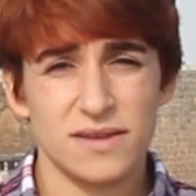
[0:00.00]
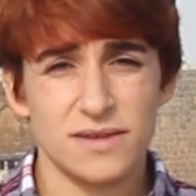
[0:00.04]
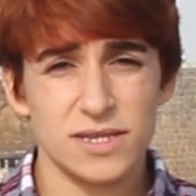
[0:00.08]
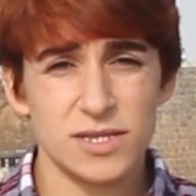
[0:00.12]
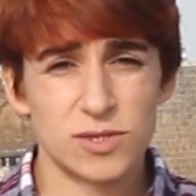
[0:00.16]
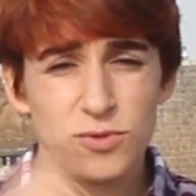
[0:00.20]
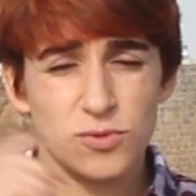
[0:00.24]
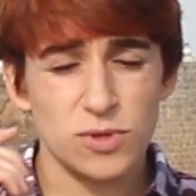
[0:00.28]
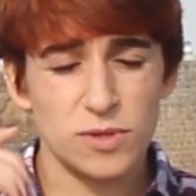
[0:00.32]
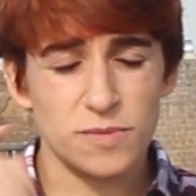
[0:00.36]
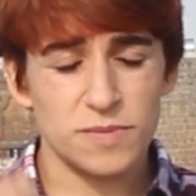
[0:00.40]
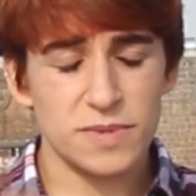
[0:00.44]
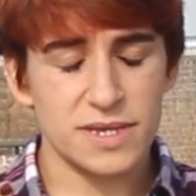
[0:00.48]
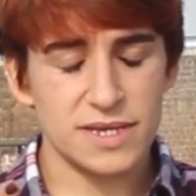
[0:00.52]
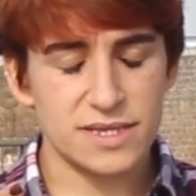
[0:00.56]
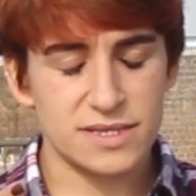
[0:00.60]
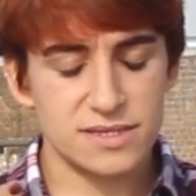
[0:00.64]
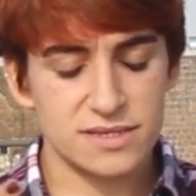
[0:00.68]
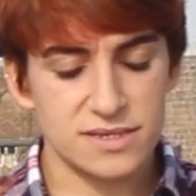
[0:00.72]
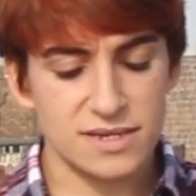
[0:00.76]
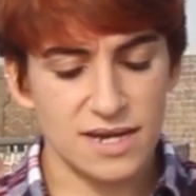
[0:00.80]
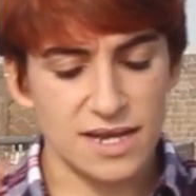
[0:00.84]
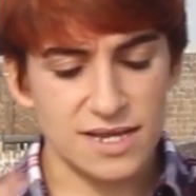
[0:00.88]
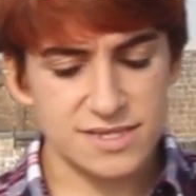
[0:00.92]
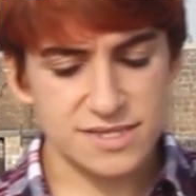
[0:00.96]
It will be
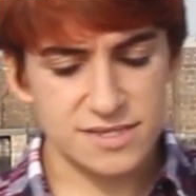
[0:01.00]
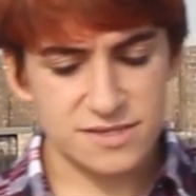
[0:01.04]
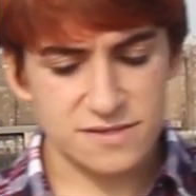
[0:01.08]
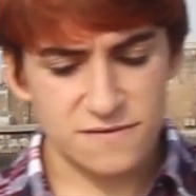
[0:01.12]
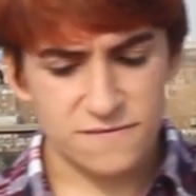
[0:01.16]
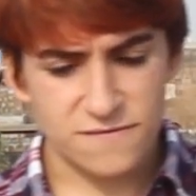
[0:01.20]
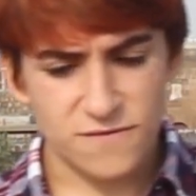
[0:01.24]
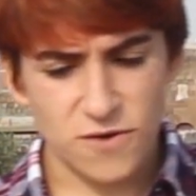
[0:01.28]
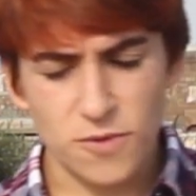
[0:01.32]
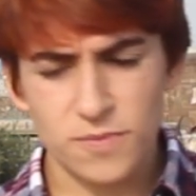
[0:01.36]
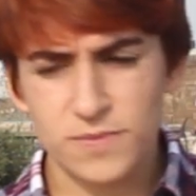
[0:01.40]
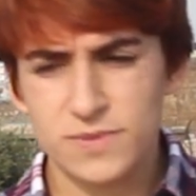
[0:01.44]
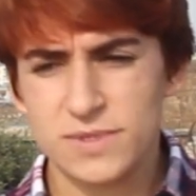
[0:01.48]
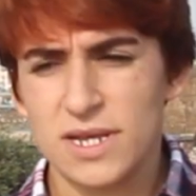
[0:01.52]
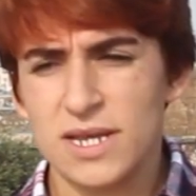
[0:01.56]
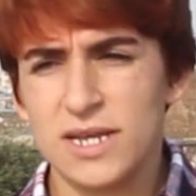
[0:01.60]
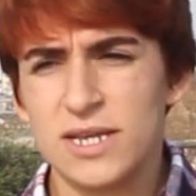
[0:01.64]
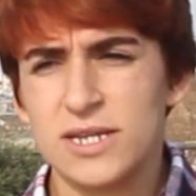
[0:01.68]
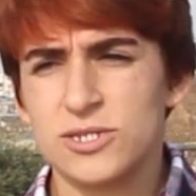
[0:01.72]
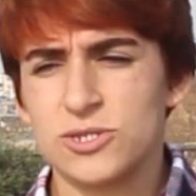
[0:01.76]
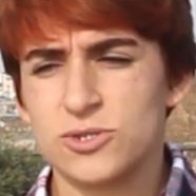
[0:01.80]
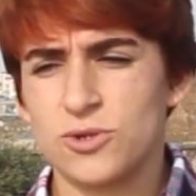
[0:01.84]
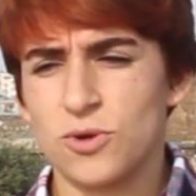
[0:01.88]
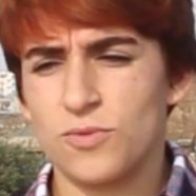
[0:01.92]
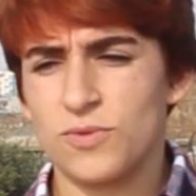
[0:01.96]
transitive verbs,
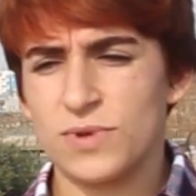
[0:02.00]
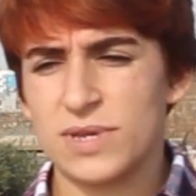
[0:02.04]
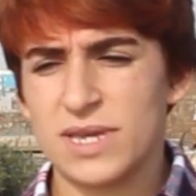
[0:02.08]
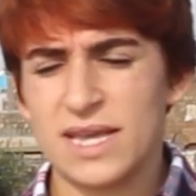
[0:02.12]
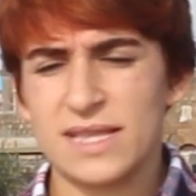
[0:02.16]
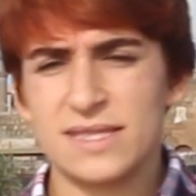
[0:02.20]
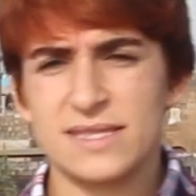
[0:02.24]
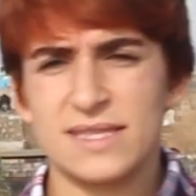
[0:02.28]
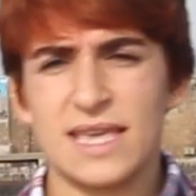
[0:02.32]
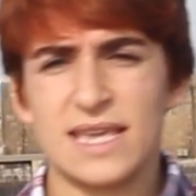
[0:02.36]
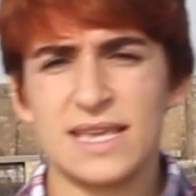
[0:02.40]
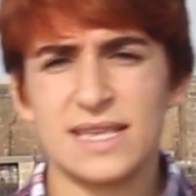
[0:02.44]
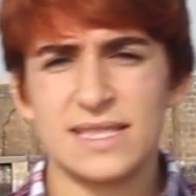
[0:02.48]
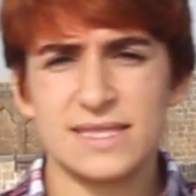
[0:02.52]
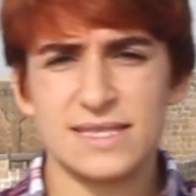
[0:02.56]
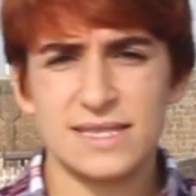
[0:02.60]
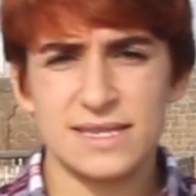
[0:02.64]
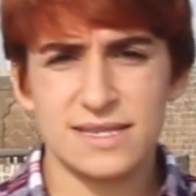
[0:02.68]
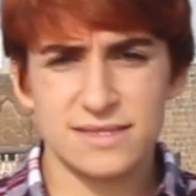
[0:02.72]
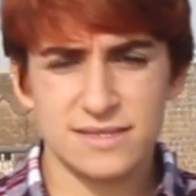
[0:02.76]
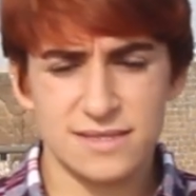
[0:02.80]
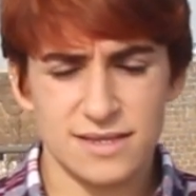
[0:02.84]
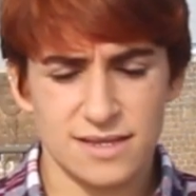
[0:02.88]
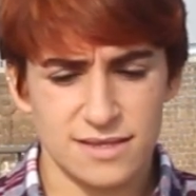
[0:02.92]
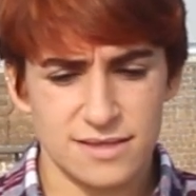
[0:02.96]
so we can take
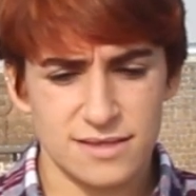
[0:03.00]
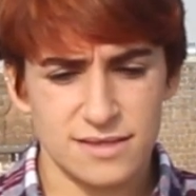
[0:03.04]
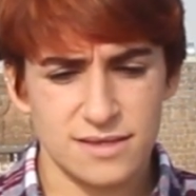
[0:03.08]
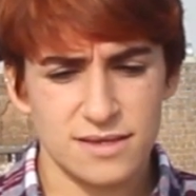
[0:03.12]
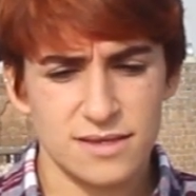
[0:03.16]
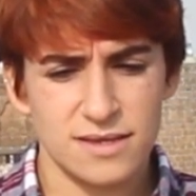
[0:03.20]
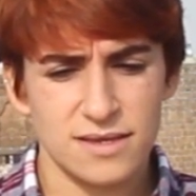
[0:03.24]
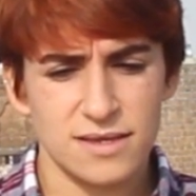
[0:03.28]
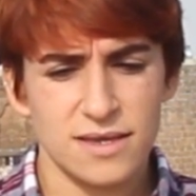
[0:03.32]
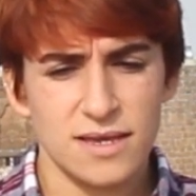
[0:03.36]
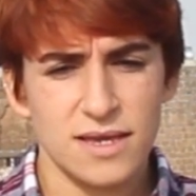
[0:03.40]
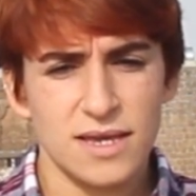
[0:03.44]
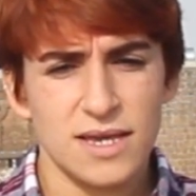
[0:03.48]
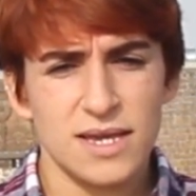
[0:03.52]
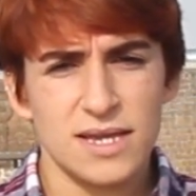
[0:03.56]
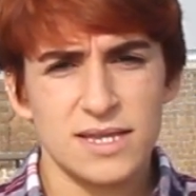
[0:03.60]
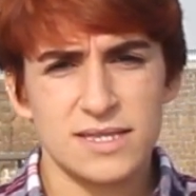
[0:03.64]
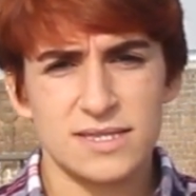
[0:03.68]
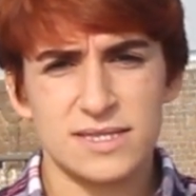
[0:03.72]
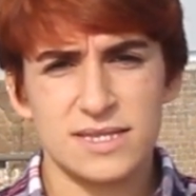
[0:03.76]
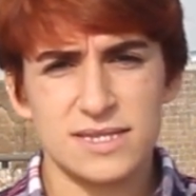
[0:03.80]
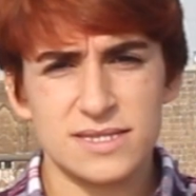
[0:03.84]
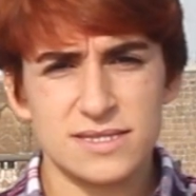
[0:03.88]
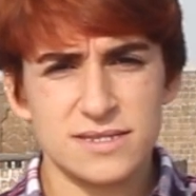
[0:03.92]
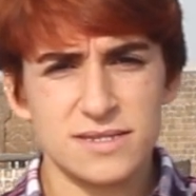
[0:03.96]
Deaton.
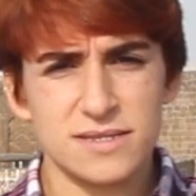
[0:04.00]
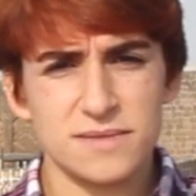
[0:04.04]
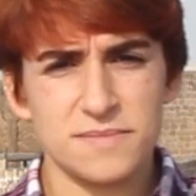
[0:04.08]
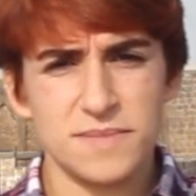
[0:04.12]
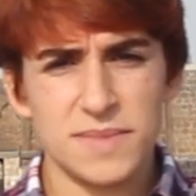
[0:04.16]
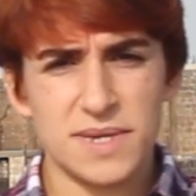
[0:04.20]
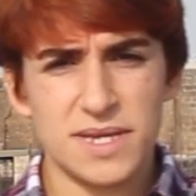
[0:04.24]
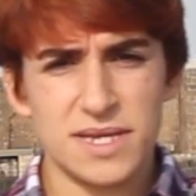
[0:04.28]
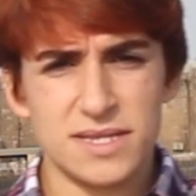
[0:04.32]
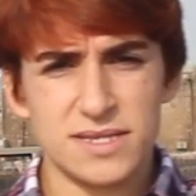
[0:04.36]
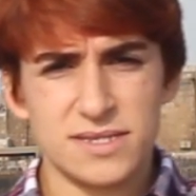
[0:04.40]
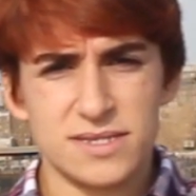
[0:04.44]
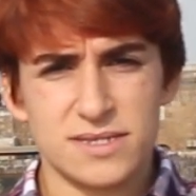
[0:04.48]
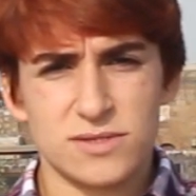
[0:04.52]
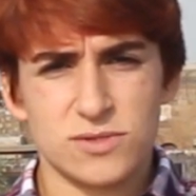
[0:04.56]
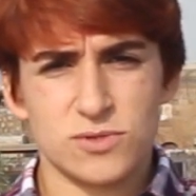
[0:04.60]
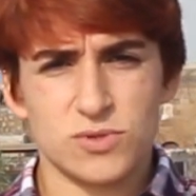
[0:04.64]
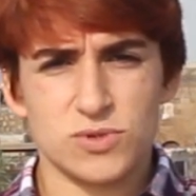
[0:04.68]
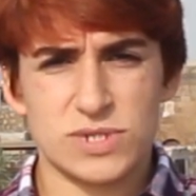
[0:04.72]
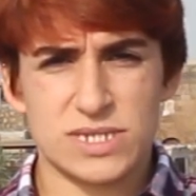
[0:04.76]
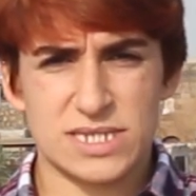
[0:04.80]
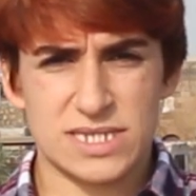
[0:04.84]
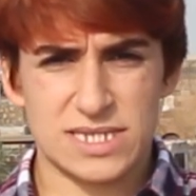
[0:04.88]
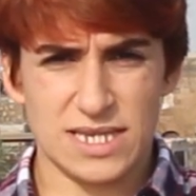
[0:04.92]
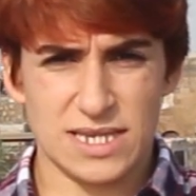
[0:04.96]
Deaton means
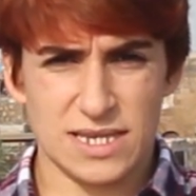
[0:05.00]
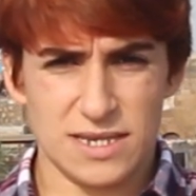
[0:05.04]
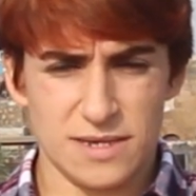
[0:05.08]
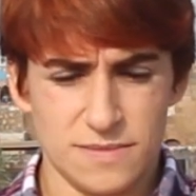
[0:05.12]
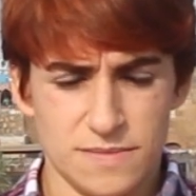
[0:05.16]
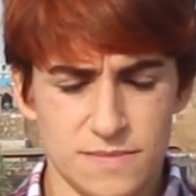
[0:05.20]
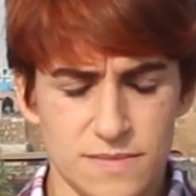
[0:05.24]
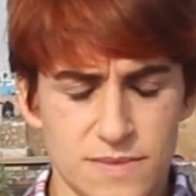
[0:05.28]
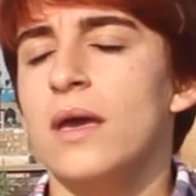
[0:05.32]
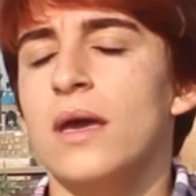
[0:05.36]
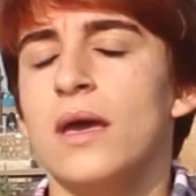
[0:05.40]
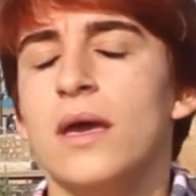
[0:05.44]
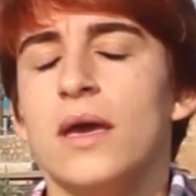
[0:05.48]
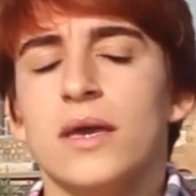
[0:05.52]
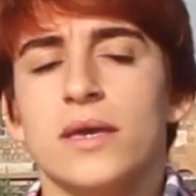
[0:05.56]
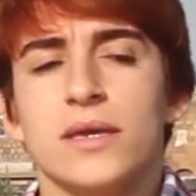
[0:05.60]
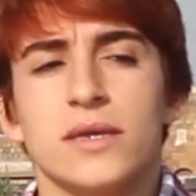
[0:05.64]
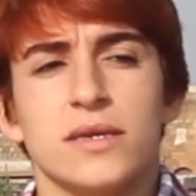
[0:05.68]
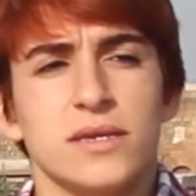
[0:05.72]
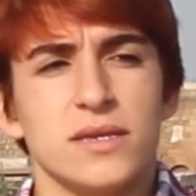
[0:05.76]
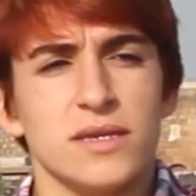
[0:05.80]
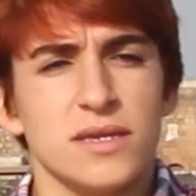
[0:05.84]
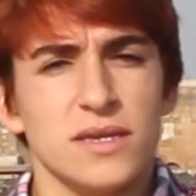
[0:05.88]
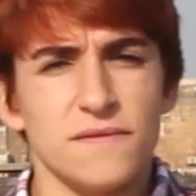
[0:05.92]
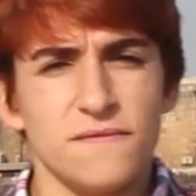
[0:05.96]
to see.
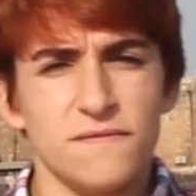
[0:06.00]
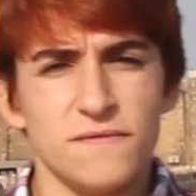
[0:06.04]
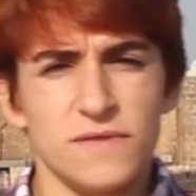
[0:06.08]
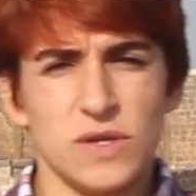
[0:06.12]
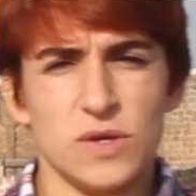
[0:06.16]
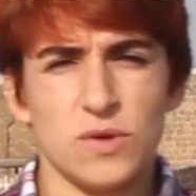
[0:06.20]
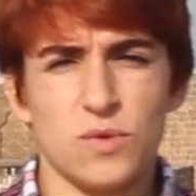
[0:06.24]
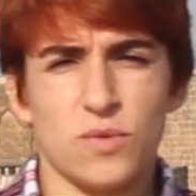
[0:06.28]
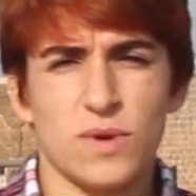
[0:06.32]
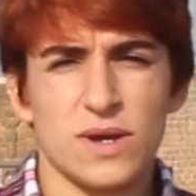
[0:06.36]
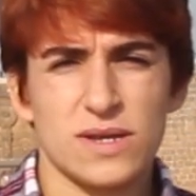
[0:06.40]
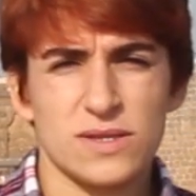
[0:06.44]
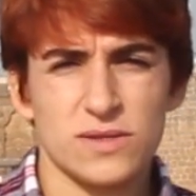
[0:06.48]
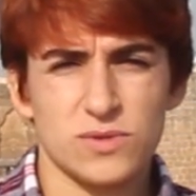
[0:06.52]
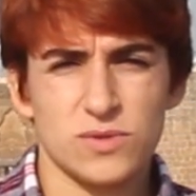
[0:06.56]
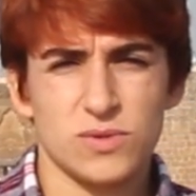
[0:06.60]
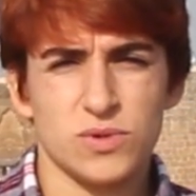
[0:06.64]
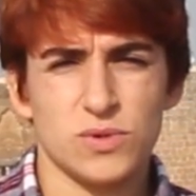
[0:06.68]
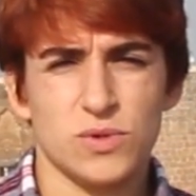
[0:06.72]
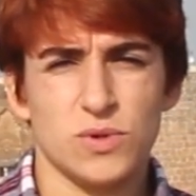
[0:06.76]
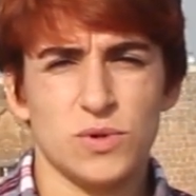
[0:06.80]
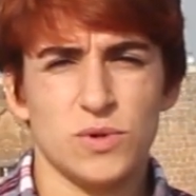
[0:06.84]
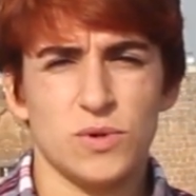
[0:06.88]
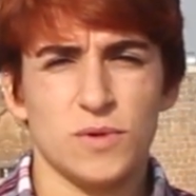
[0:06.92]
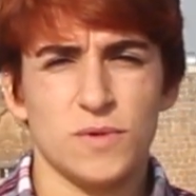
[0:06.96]
If you want
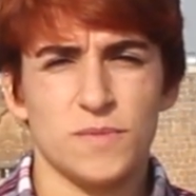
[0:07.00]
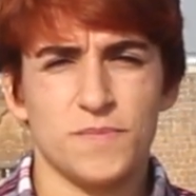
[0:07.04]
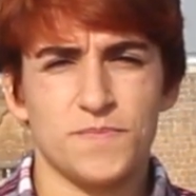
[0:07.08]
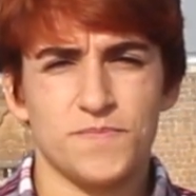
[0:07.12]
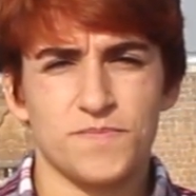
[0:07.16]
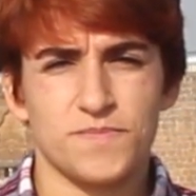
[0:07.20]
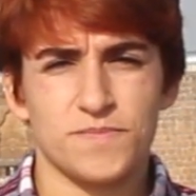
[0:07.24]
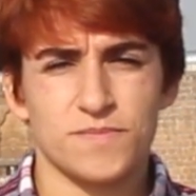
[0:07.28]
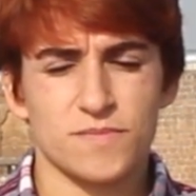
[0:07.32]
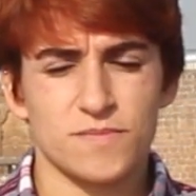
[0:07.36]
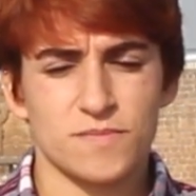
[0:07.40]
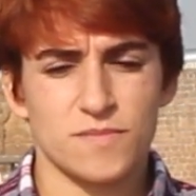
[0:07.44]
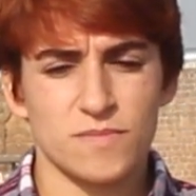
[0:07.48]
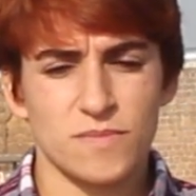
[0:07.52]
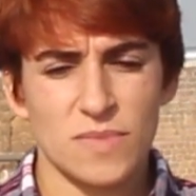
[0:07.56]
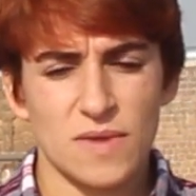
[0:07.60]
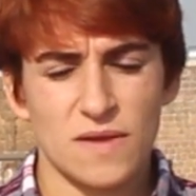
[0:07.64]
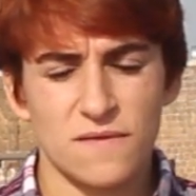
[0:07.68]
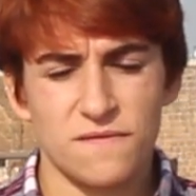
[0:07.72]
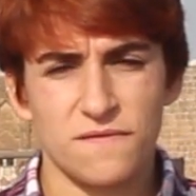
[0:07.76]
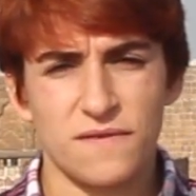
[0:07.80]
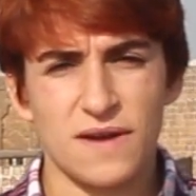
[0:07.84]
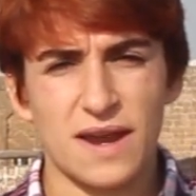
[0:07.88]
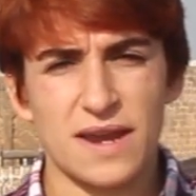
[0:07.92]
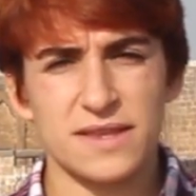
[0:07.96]
to
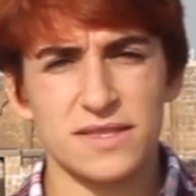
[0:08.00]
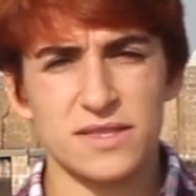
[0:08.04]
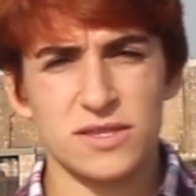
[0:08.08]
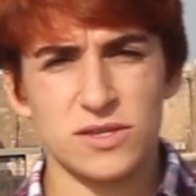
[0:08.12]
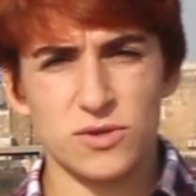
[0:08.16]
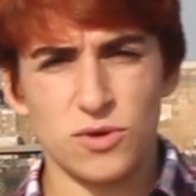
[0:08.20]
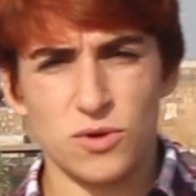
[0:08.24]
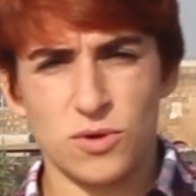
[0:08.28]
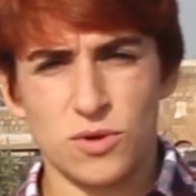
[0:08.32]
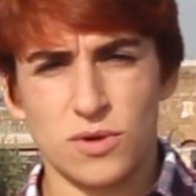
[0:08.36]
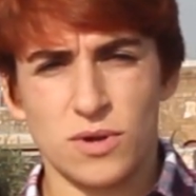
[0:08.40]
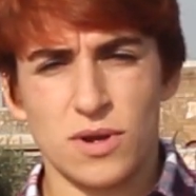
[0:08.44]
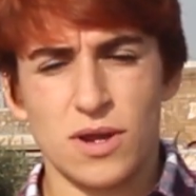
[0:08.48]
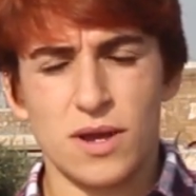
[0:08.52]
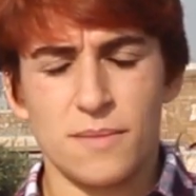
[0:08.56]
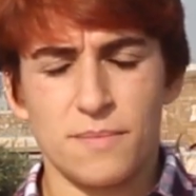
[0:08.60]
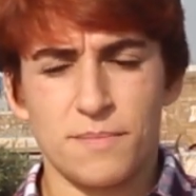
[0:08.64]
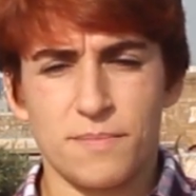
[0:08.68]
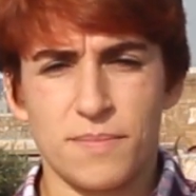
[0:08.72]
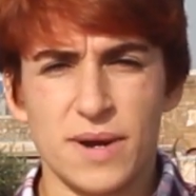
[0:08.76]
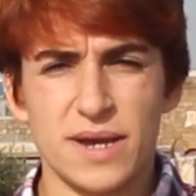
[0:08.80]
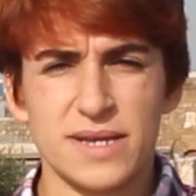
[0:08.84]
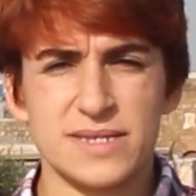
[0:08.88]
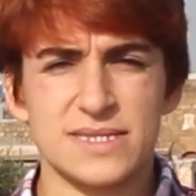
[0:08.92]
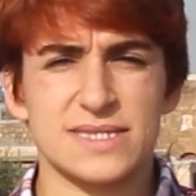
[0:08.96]
find your
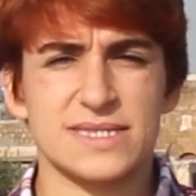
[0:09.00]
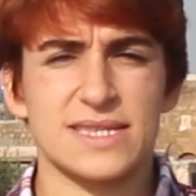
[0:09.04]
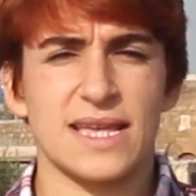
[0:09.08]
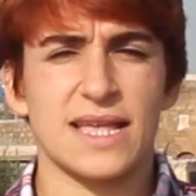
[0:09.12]
past